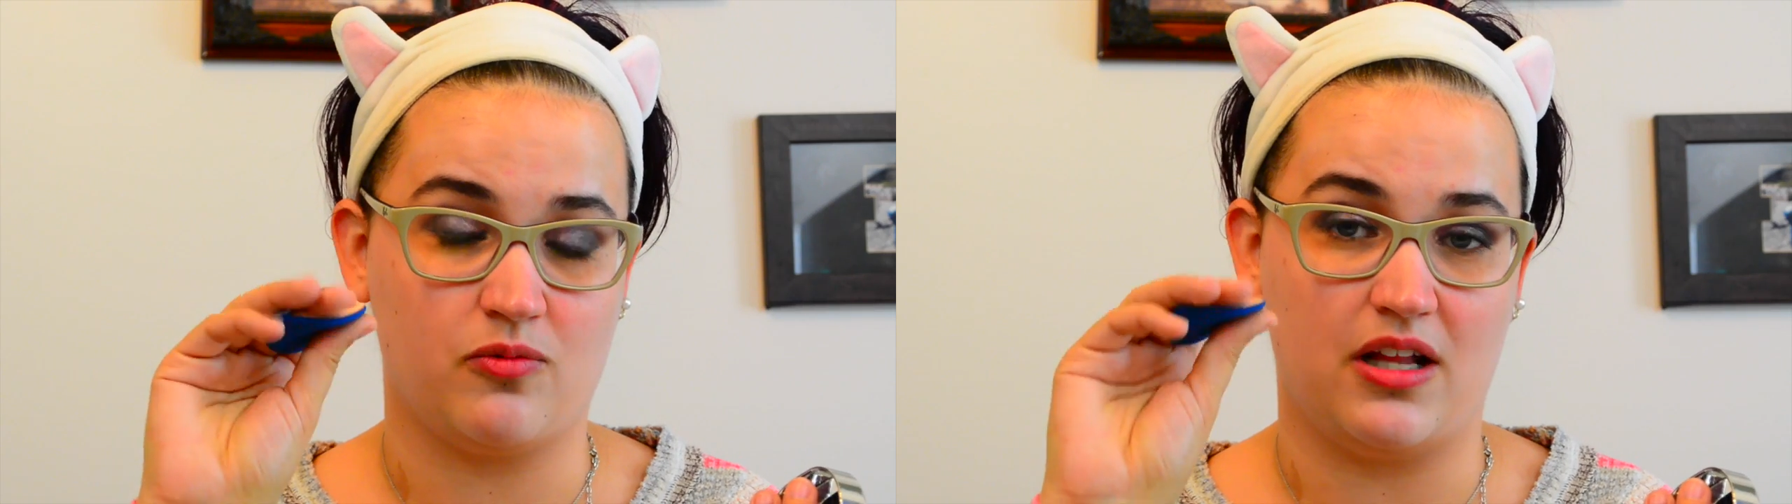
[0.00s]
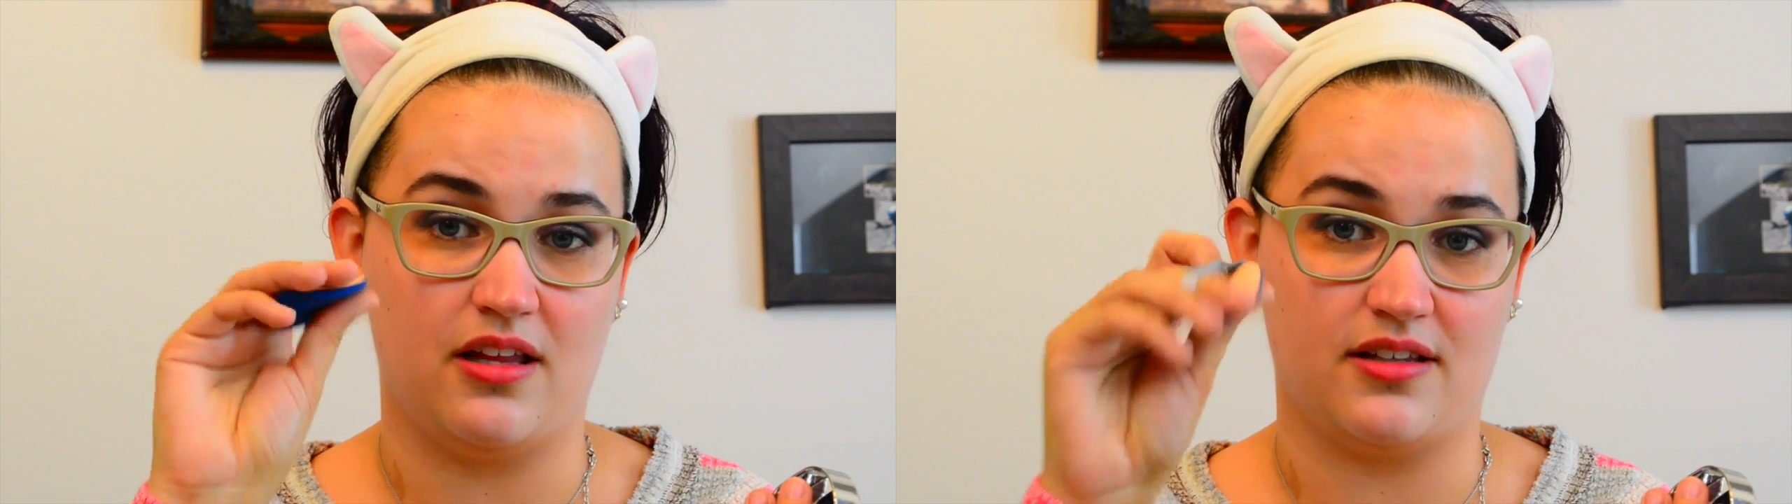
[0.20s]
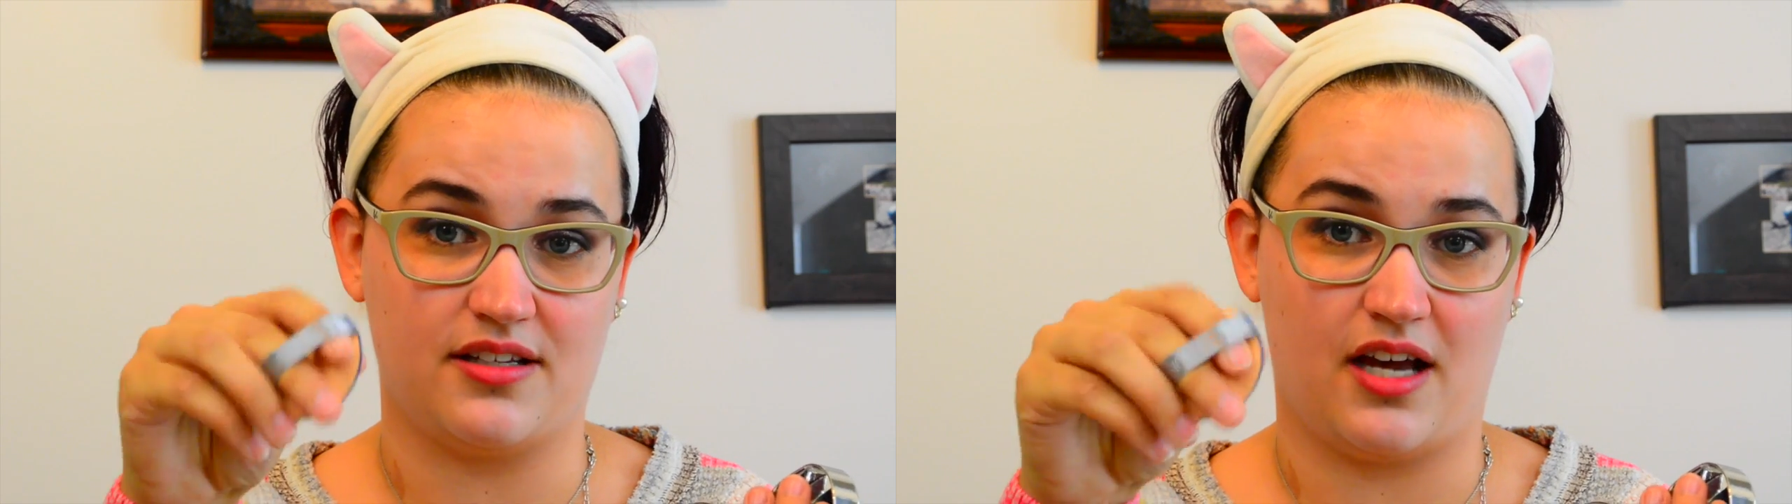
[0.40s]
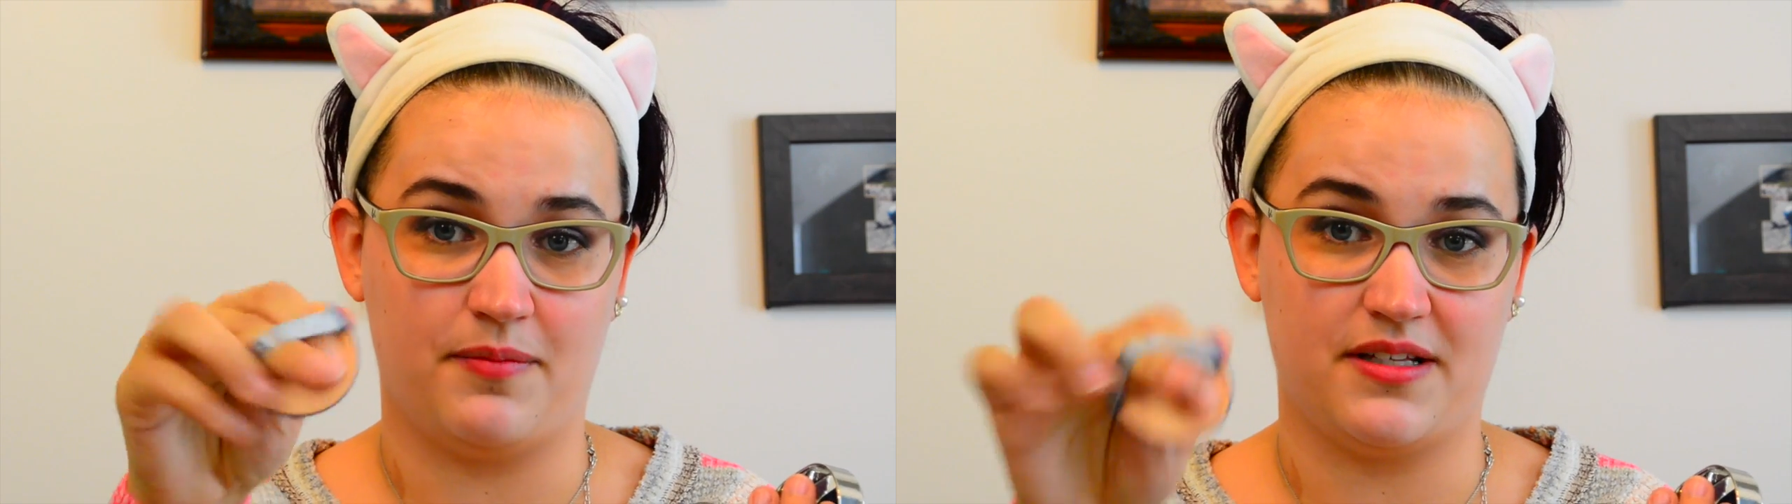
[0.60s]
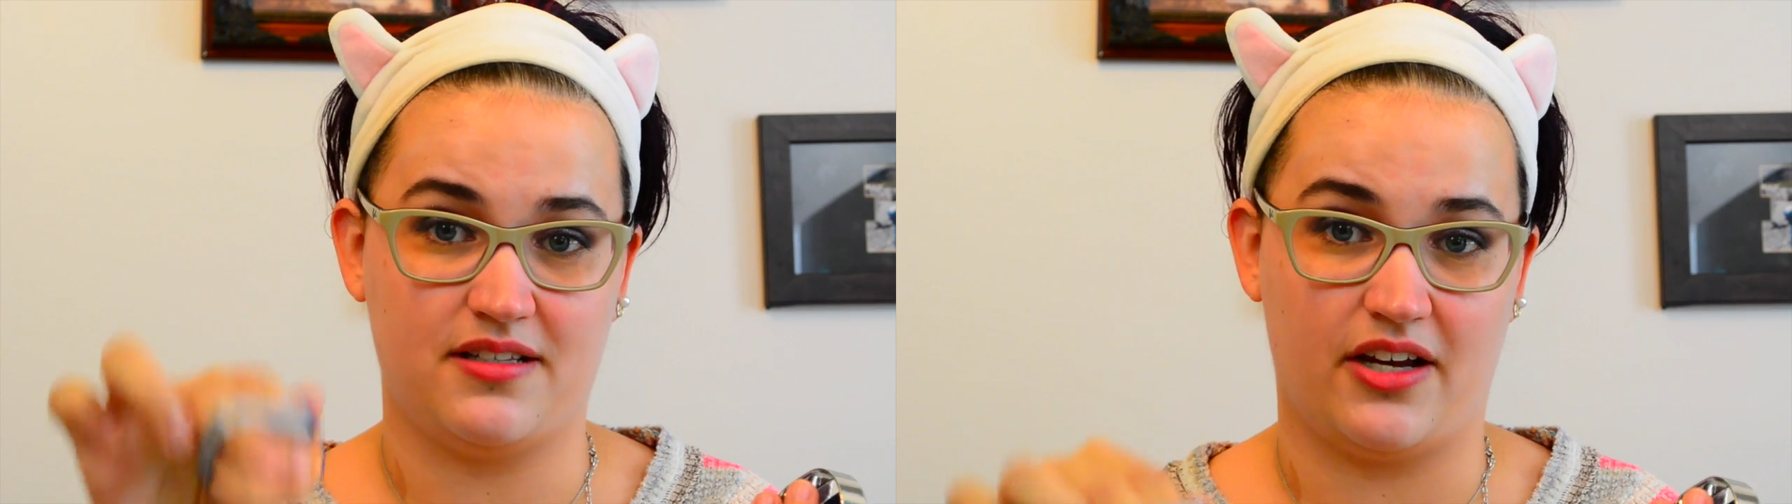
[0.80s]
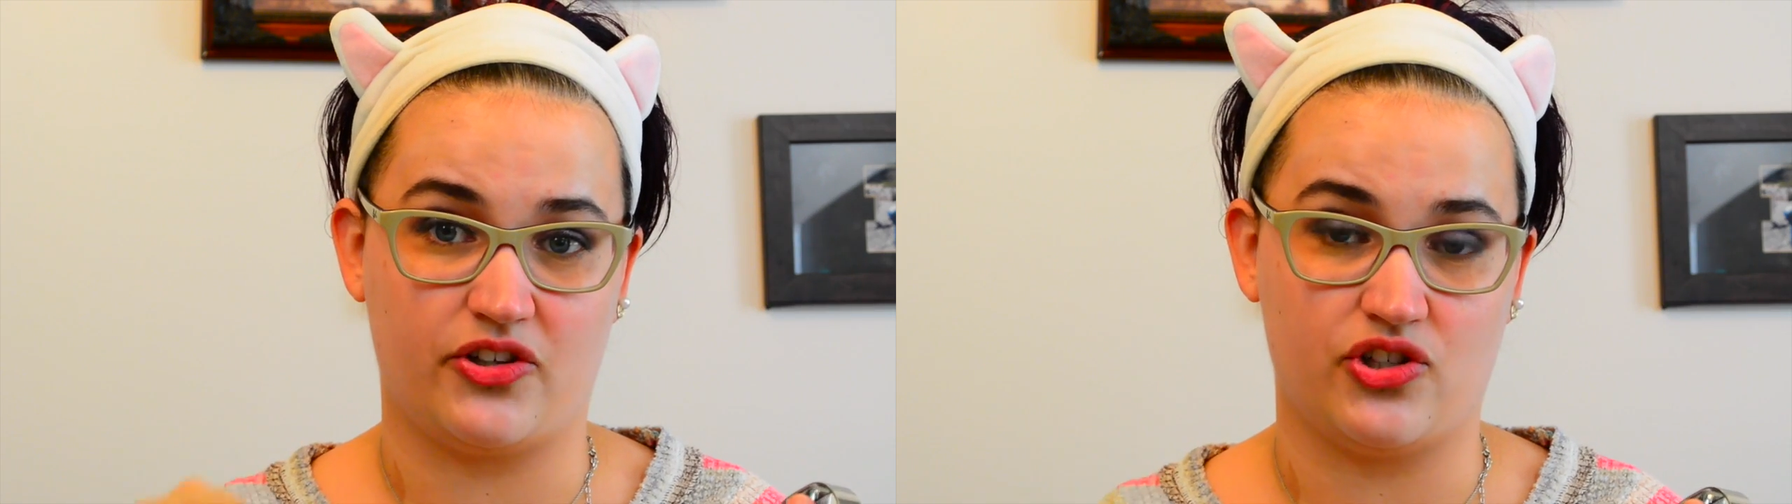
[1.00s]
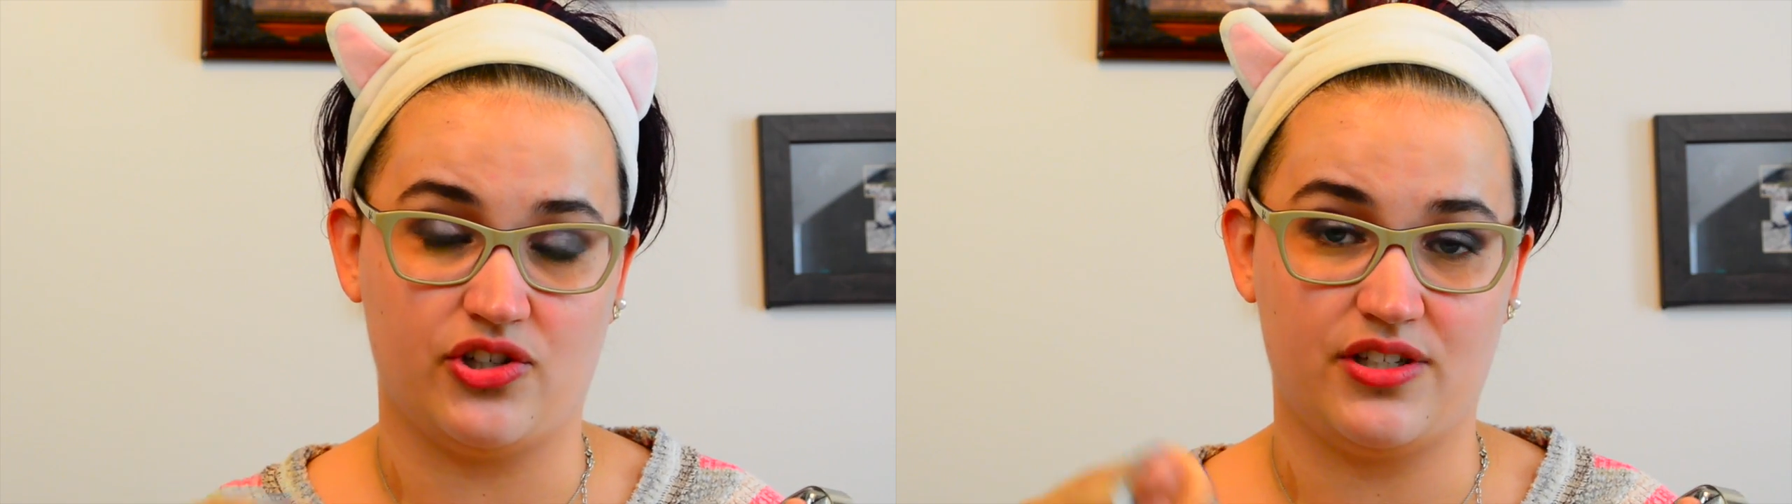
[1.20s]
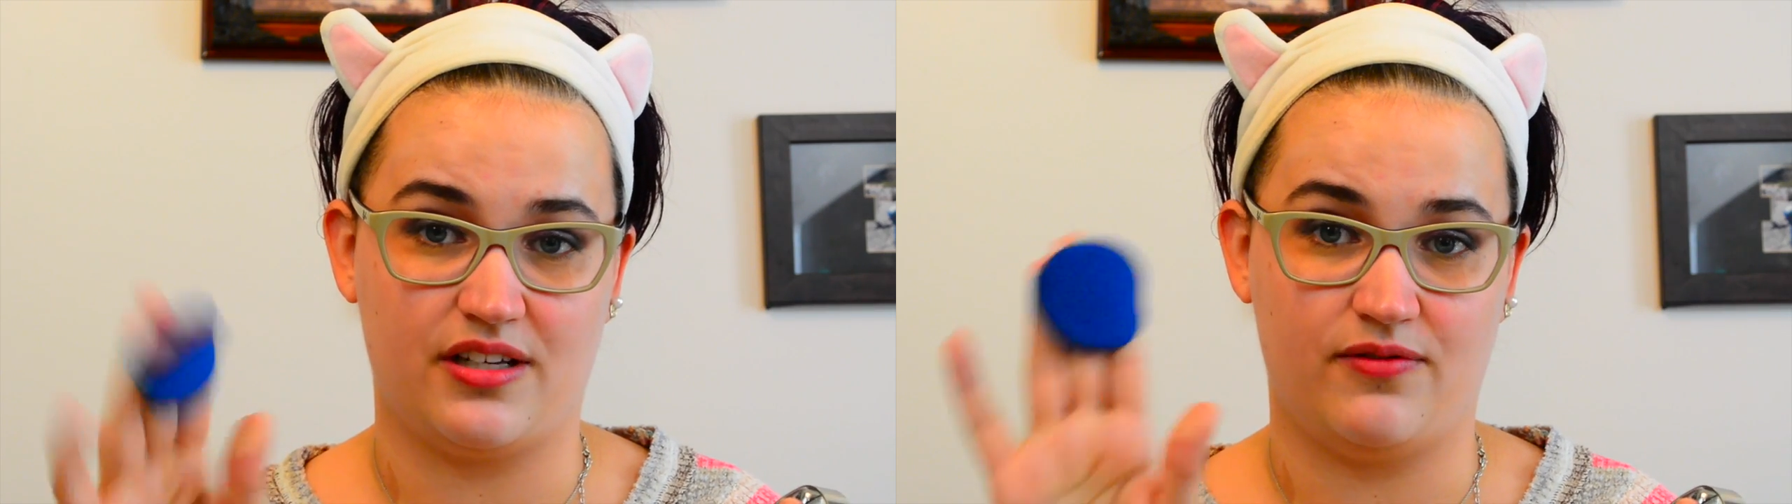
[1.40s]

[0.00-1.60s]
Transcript: while on the top it's textured